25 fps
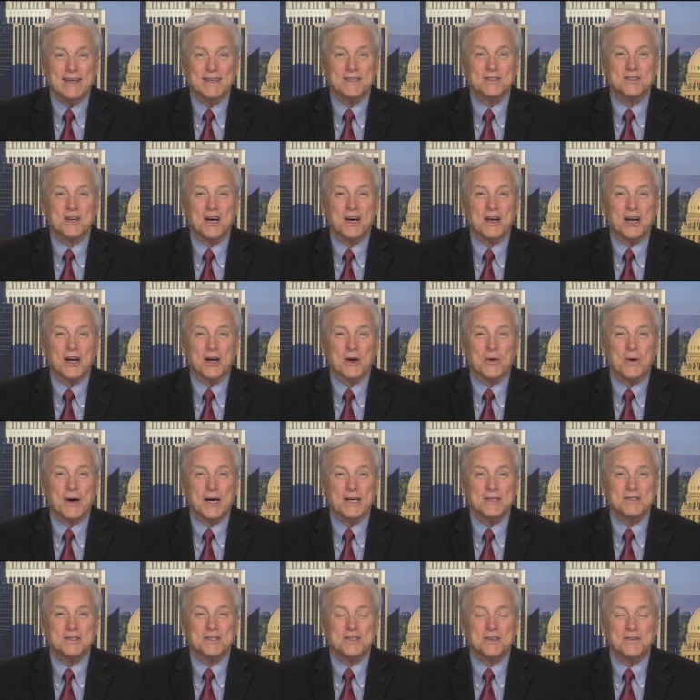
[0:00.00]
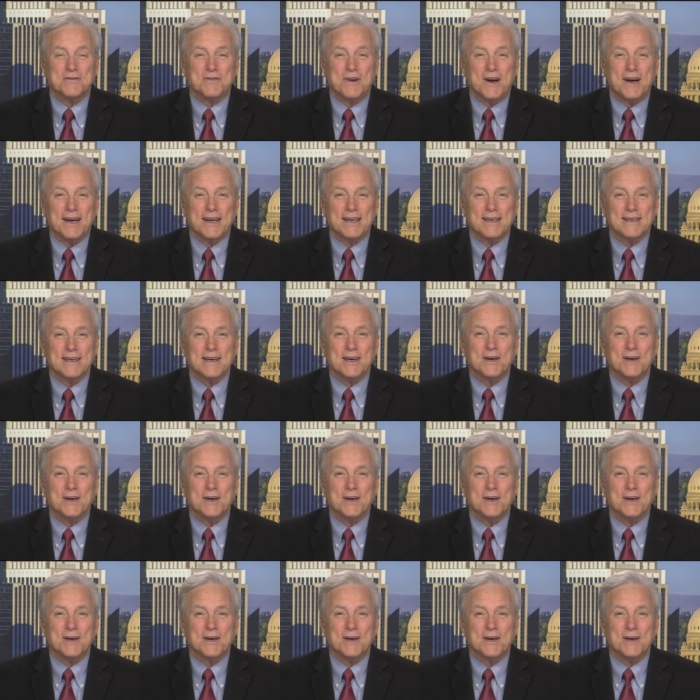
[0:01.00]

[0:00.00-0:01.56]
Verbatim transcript: is on a quest to find